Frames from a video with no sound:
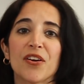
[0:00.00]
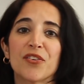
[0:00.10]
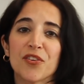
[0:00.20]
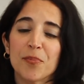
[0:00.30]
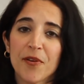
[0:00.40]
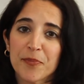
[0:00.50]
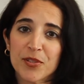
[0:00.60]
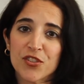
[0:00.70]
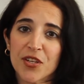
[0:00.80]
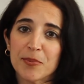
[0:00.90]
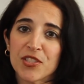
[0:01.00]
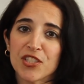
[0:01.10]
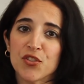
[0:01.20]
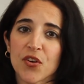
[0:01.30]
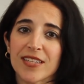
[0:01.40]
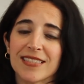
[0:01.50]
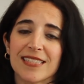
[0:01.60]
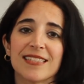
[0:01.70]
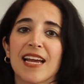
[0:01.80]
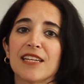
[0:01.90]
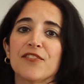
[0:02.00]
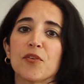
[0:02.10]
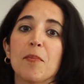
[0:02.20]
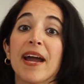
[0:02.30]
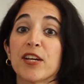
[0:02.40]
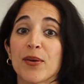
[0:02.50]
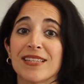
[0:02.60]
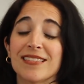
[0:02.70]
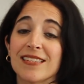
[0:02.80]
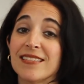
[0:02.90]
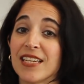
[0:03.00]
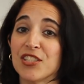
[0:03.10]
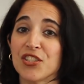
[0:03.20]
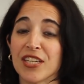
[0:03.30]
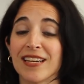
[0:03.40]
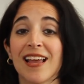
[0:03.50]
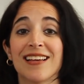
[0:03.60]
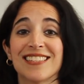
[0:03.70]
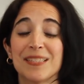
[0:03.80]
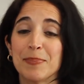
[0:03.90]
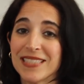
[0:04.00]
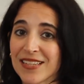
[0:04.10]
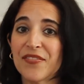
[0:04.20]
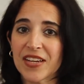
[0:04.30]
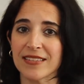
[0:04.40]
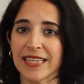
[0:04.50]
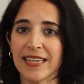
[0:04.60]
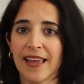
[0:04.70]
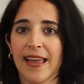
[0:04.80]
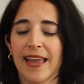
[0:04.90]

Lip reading: a group of prescription drugs designed for migraine cessation specifically.